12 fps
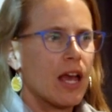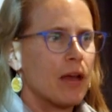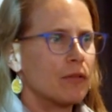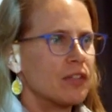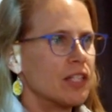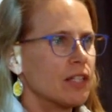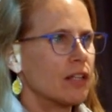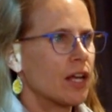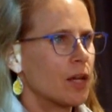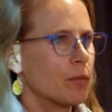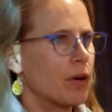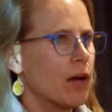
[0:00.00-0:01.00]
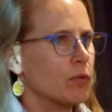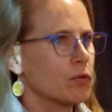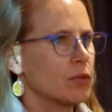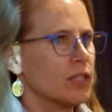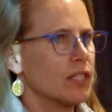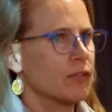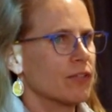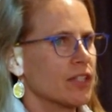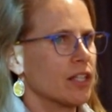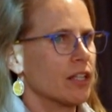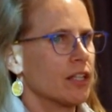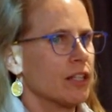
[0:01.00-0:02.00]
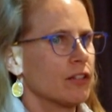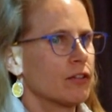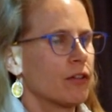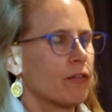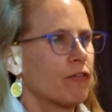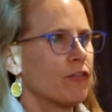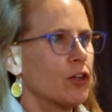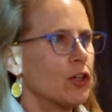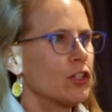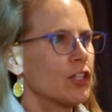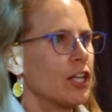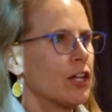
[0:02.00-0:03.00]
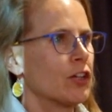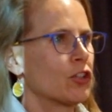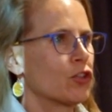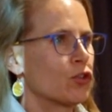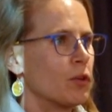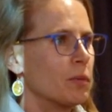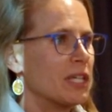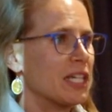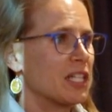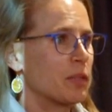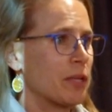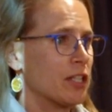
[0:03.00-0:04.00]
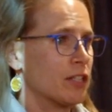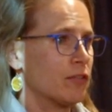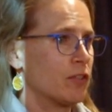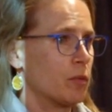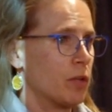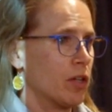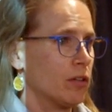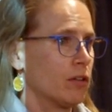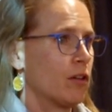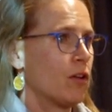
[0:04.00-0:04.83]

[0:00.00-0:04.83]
And we've seen a lot of problems with these facilities. First, they are extremely expensive to build.